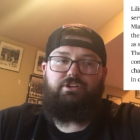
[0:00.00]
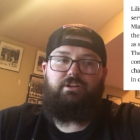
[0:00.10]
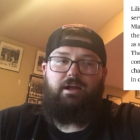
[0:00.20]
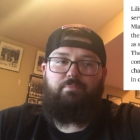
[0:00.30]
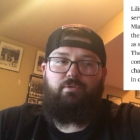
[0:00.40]
and
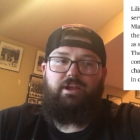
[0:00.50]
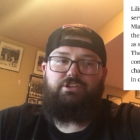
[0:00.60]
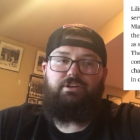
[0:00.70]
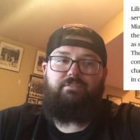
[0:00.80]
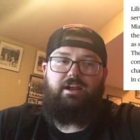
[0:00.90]

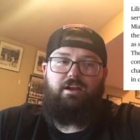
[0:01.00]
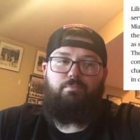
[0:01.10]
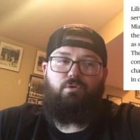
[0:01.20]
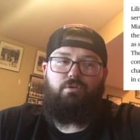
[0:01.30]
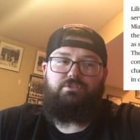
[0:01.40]
operation of the
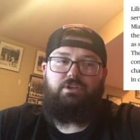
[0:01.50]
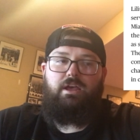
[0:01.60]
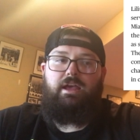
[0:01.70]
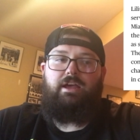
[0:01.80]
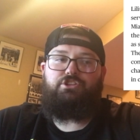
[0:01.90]
airports
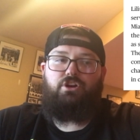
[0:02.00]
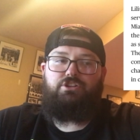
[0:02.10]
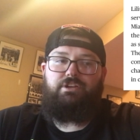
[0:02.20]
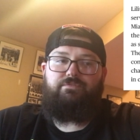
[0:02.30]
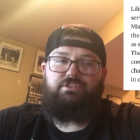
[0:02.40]
and
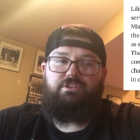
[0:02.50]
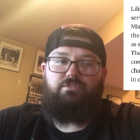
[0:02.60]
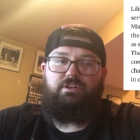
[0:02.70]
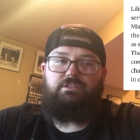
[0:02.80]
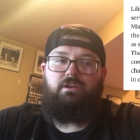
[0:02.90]
charging
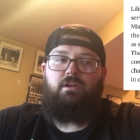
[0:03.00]
facilities.